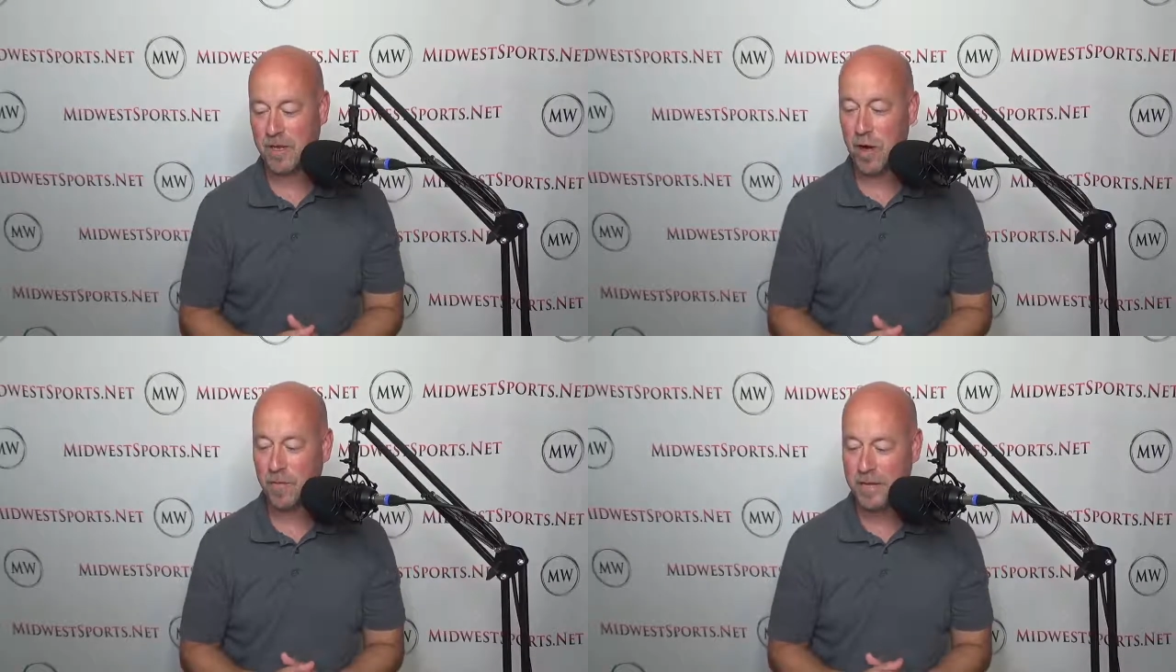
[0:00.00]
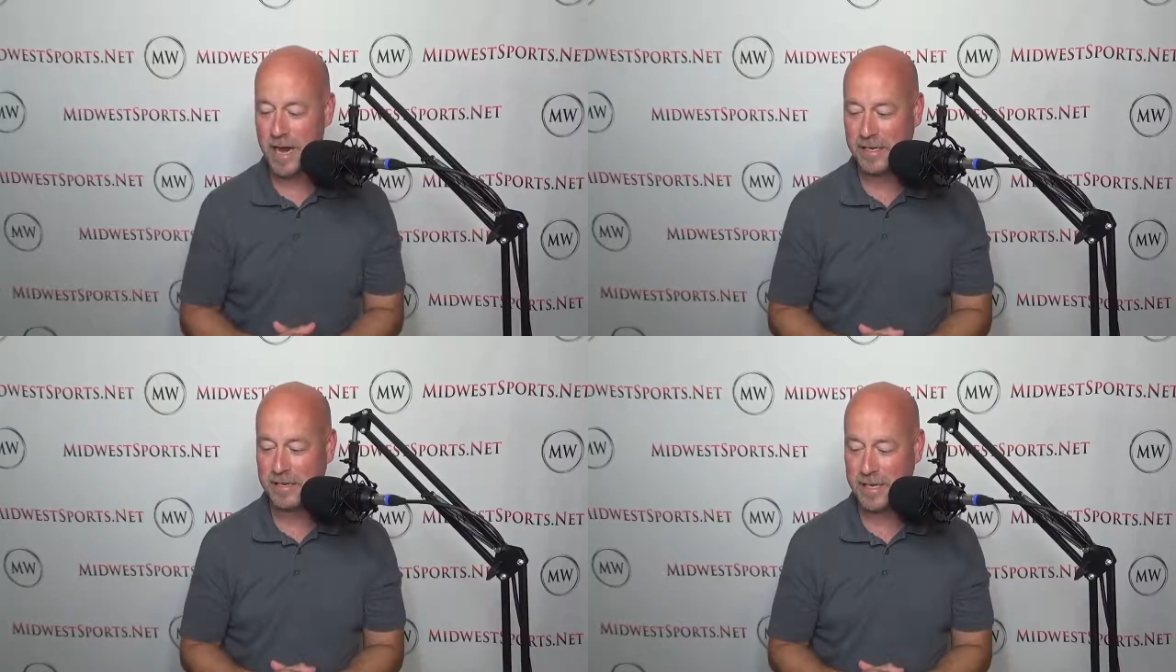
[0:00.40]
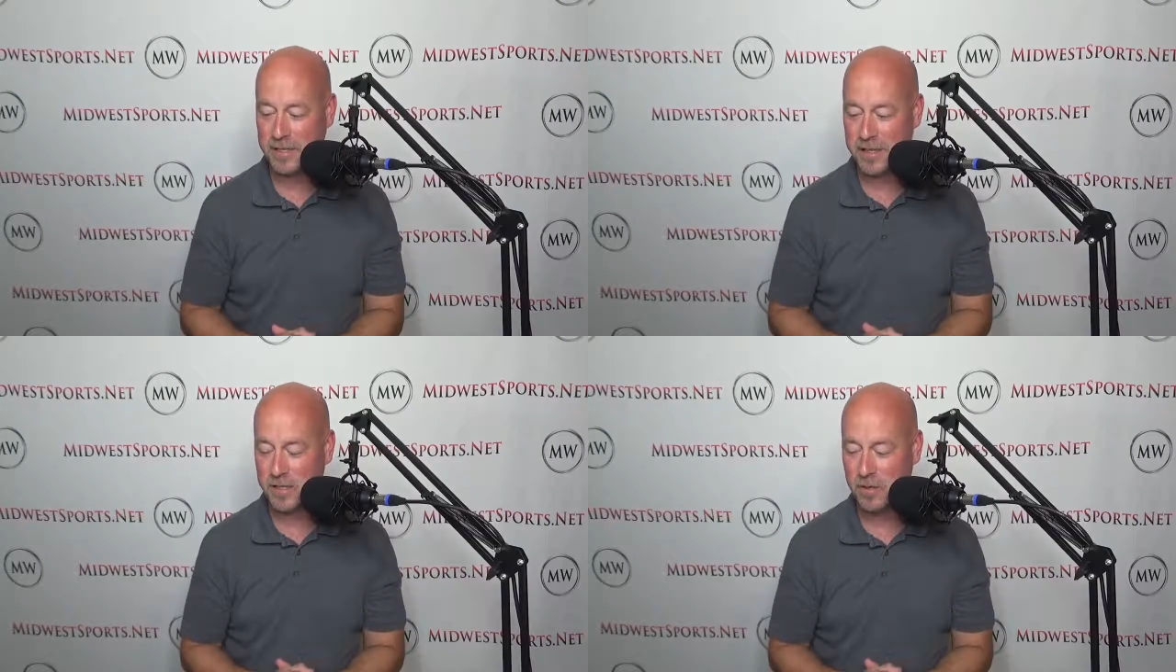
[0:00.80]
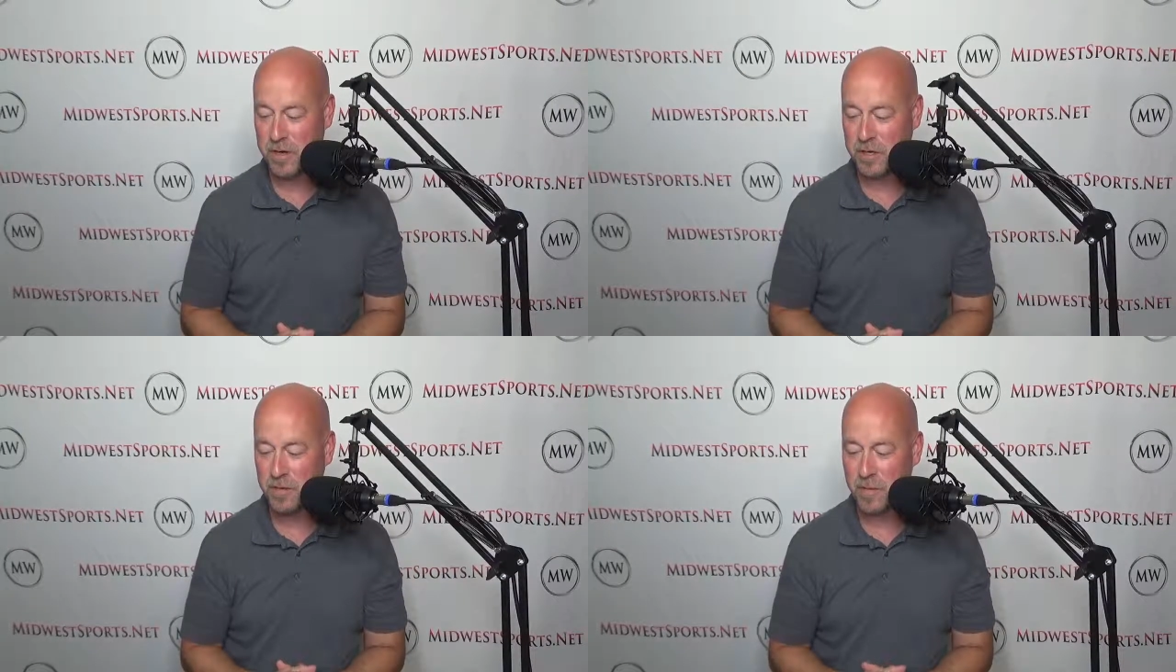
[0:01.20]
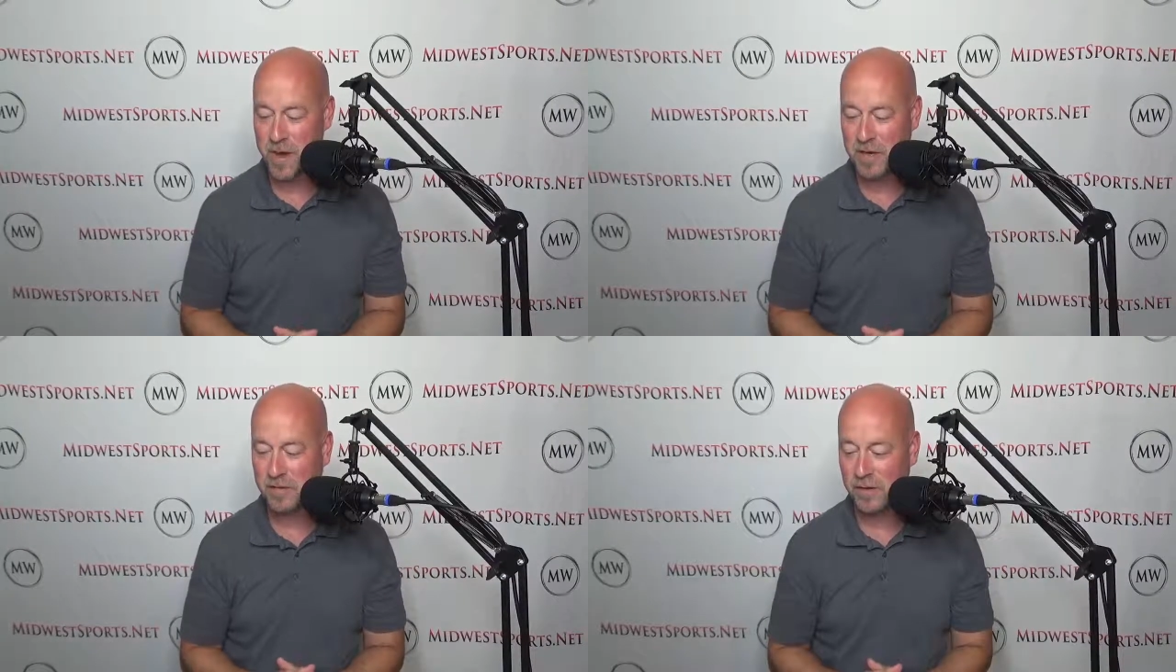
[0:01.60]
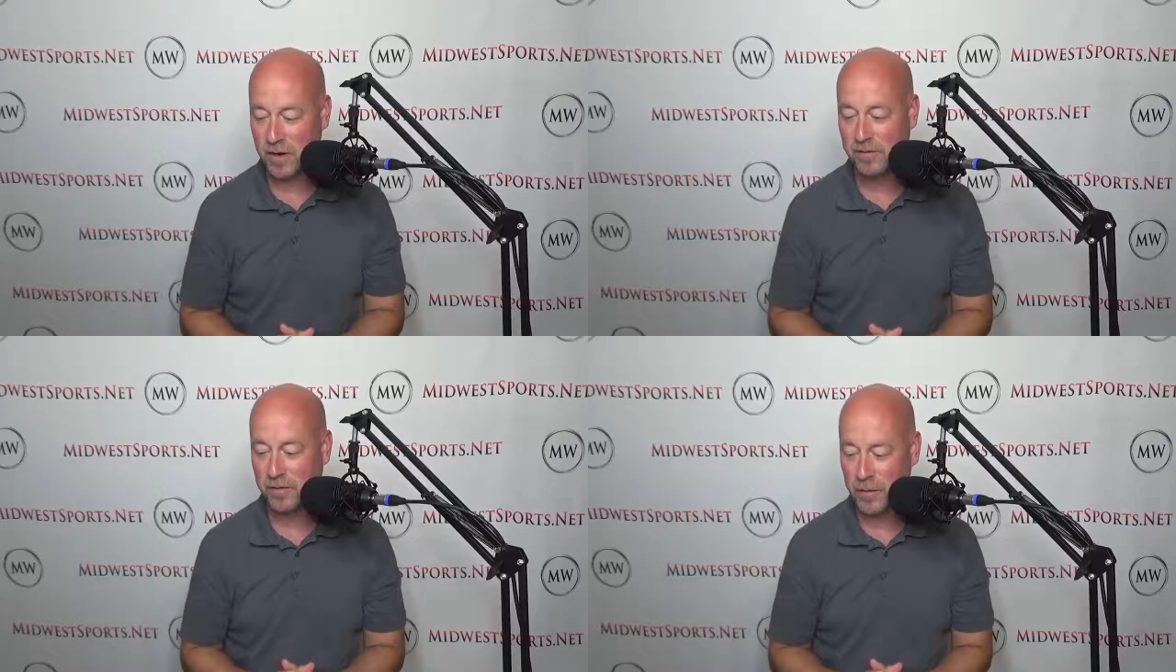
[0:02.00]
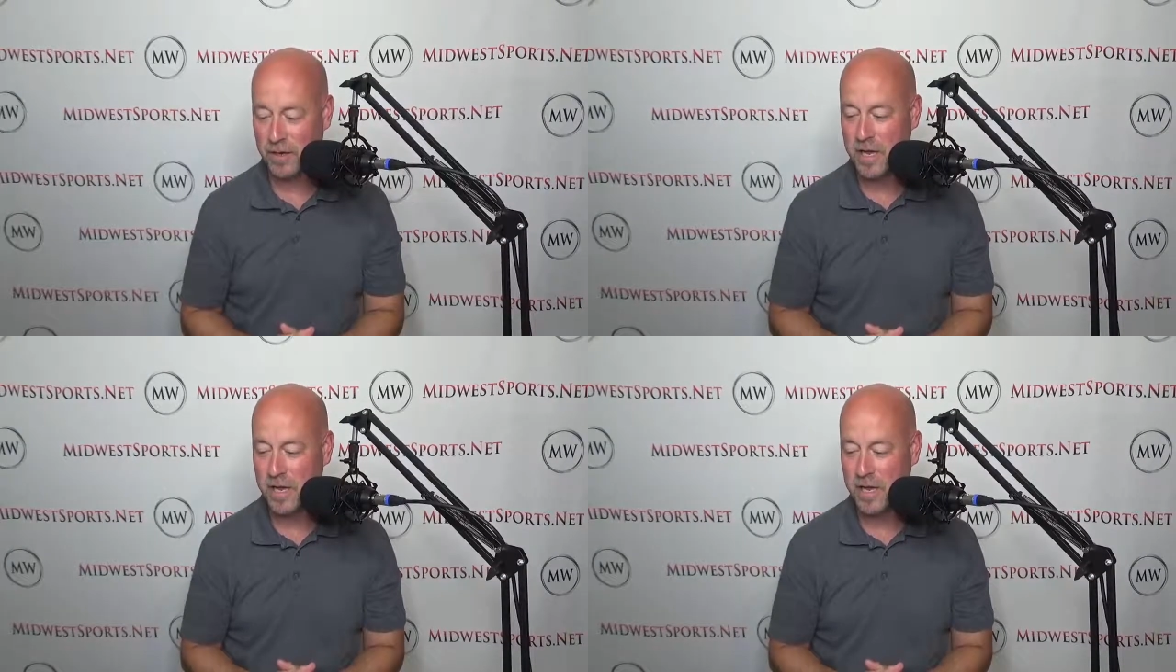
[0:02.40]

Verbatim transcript: COVID 19 situation remains very fluid,